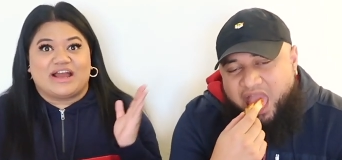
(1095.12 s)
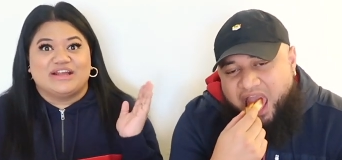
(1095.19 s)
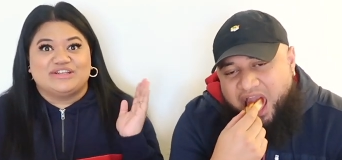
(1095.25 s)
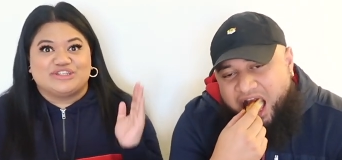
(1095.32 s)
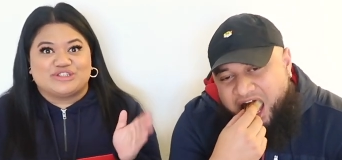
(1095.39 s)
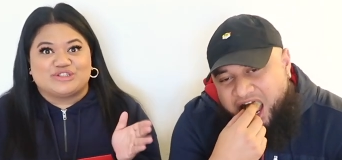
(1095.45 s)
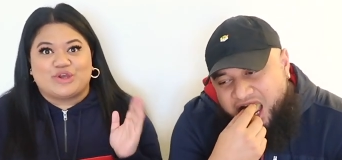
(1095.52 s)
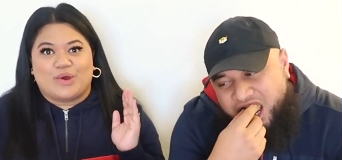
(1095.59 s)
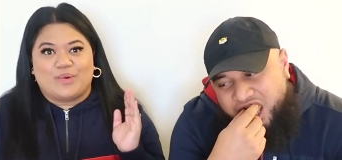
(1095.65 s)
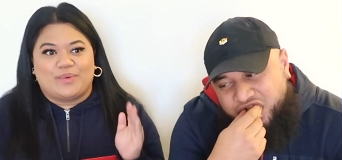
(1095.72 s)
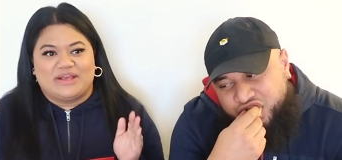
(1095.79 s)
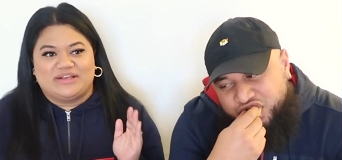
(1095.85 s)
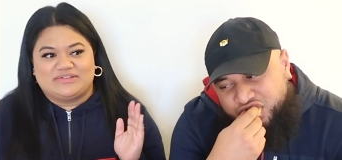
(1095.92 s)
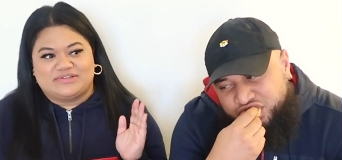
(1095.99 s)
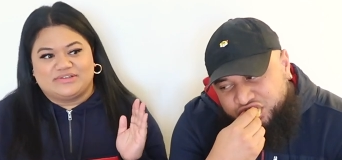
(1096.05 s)
Speaker 1: I just got
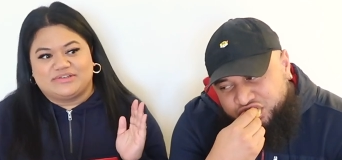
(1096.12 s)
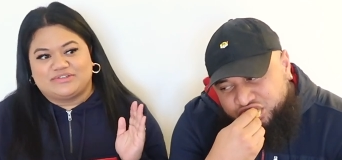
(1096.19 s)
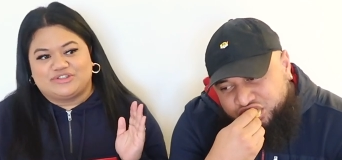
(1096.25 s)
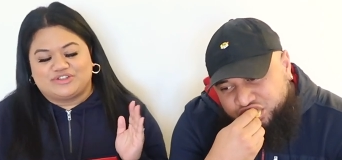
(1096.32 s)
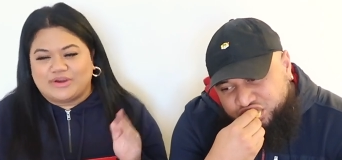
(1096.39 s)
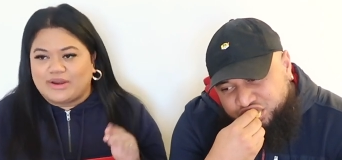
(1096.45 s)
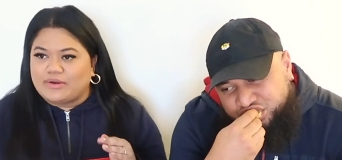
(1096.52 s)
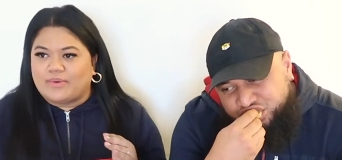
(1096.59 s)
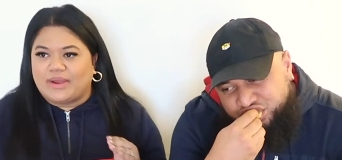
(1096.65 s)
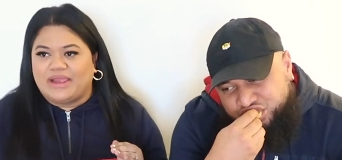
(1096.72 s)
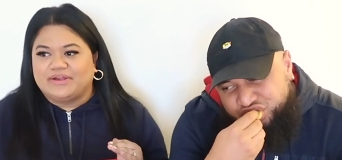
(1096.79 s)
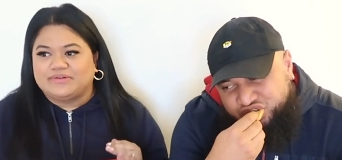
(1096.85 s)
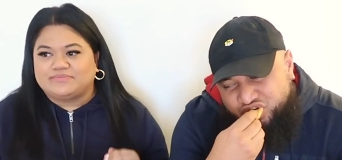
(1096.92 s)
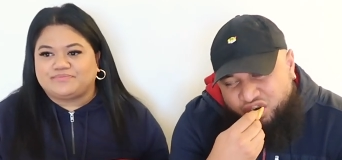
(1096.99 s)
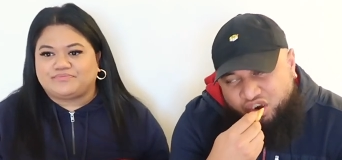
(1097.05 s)
wasted straight
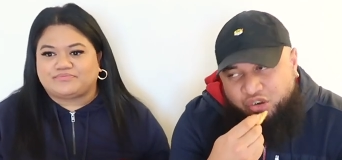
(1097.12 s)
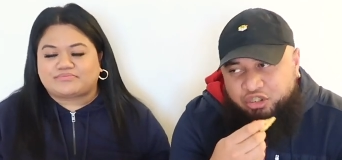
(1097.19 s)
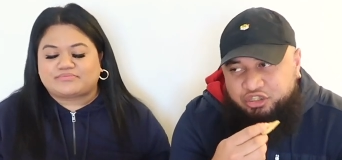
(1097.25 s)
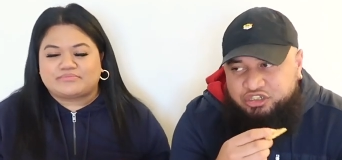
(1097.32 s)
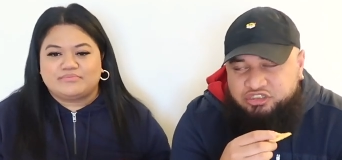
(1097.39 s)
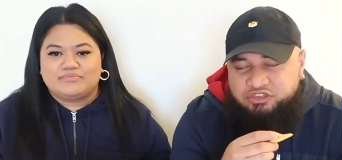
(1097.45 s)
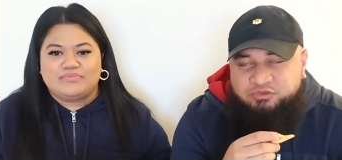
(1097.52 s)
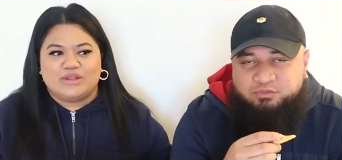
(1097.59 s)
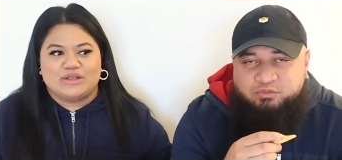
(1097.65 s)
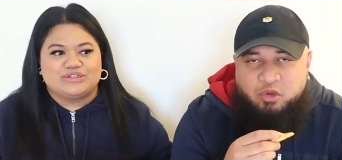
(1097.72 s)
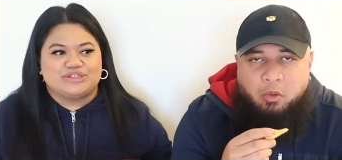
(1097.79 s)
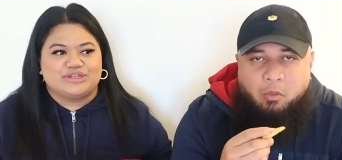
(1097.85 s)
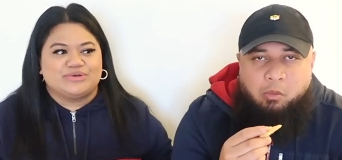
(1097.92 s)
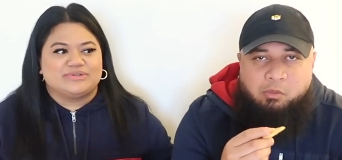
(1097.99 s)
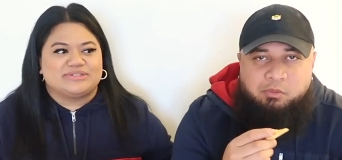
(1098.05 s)
away. So
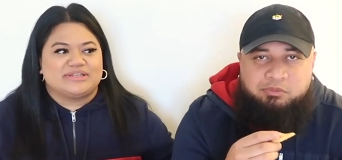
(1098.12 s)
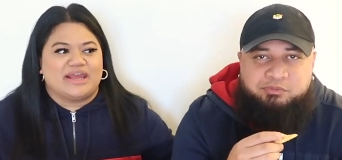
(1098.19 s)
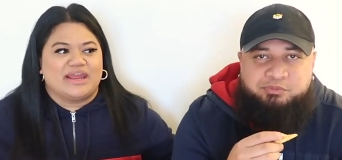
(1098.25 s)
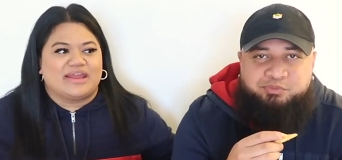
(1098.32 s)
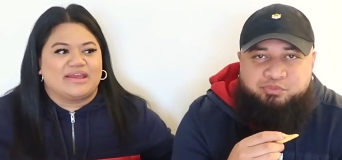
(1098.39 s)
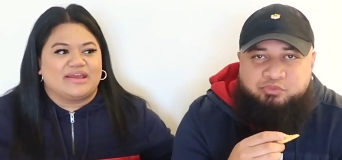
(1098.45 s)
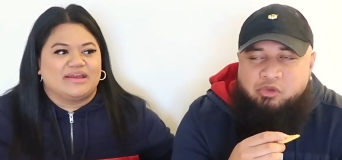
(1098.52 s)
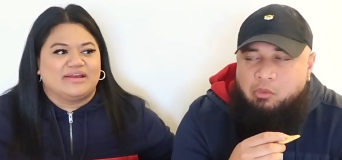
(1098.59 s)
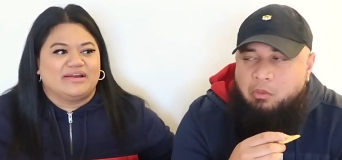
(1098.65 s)
it was like,